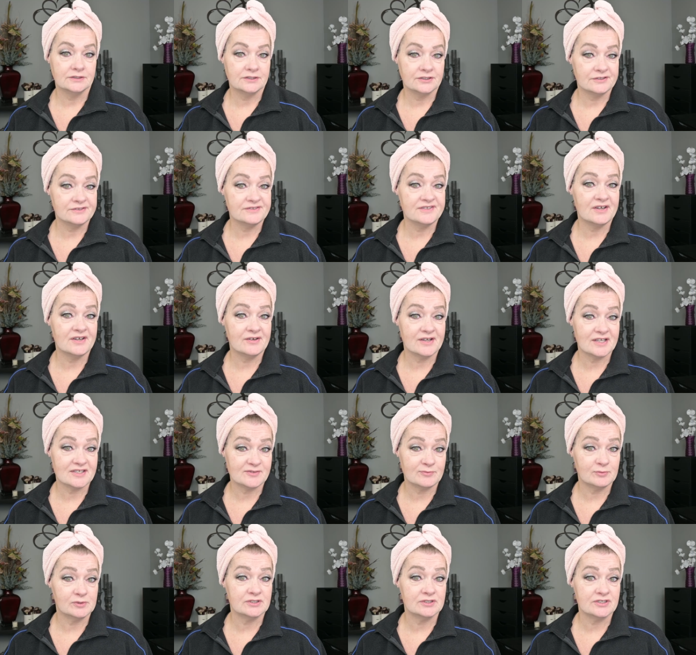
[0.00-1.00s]
Turns out I
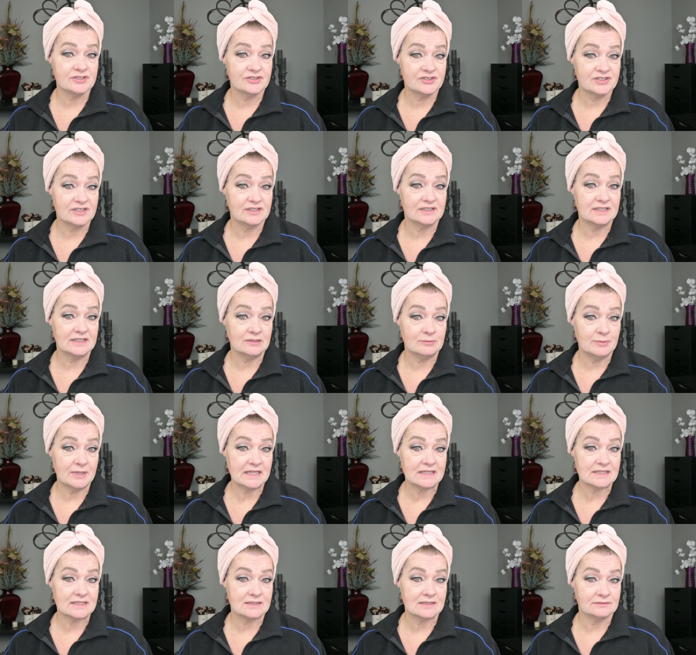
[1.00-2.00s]
splurged a little
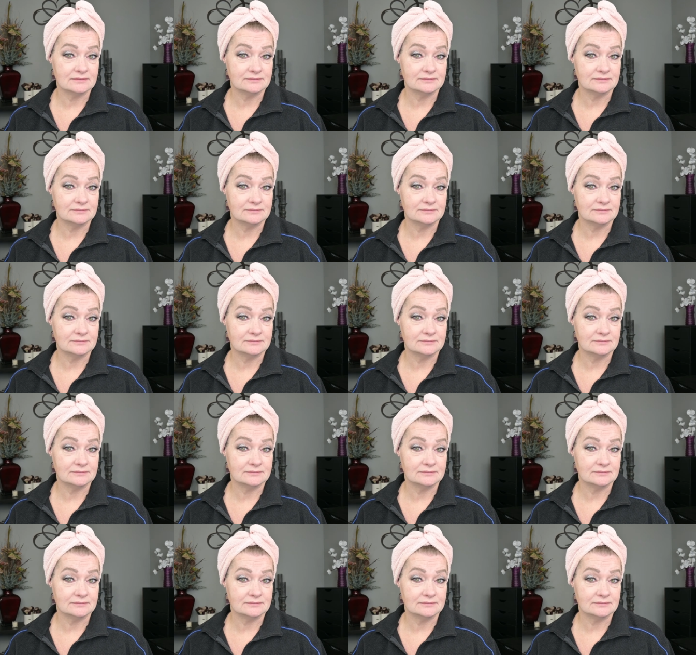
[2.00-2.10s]
bit.